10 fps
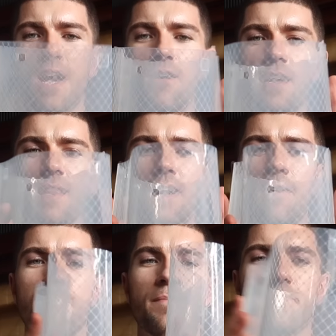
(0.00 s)
it out like
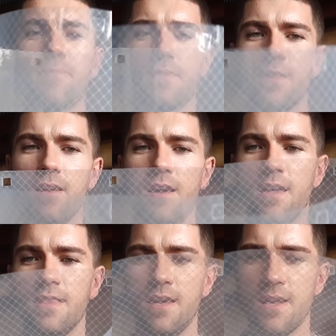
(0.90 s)
that,
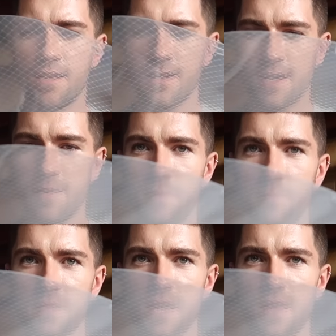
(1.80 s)
and then clip
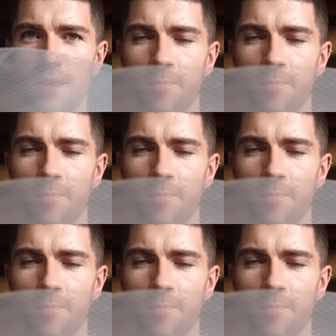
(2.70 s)
them together.